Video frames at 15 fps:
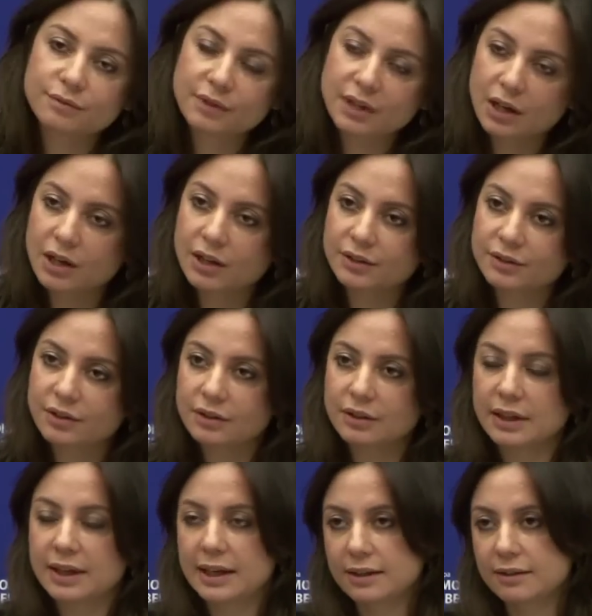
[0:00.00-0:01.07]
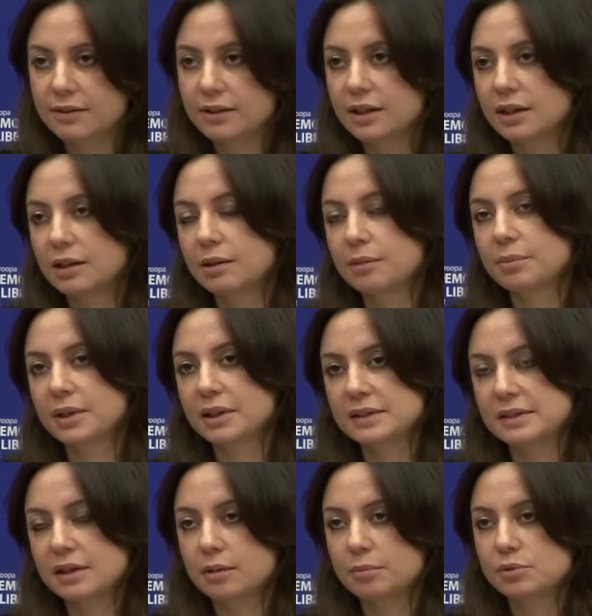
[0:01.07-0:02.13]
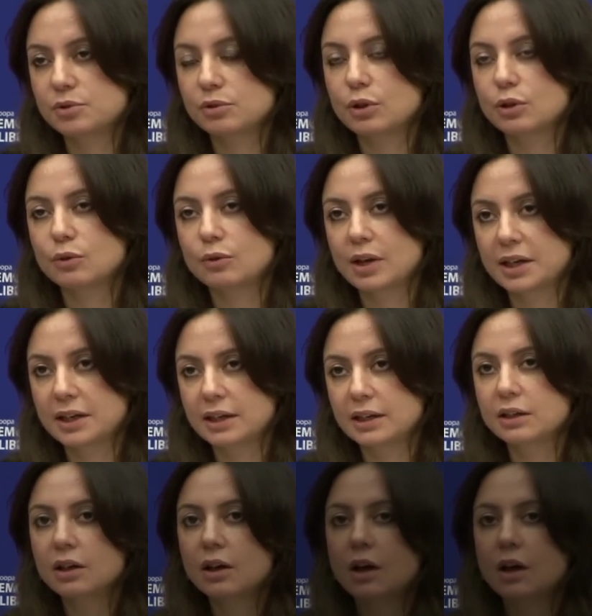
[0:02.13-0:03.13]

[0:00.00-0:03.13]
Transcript: not done anything except, you know, writing.